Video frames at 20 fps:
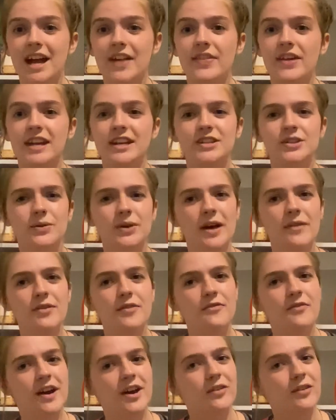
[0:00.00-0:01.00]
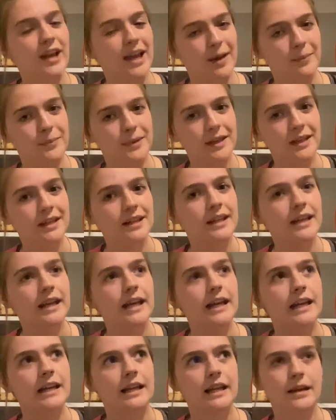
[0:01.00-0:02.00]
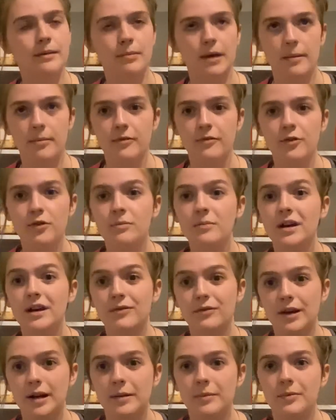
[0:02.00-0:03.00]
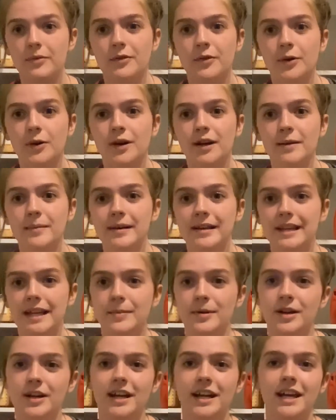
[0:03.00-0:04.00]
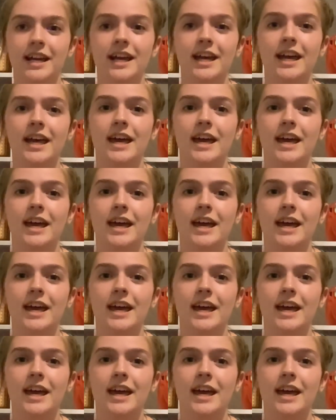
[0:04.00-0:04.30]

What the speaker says: and then I don't have the Final Gambit in like paper form, but I've read it before in my library.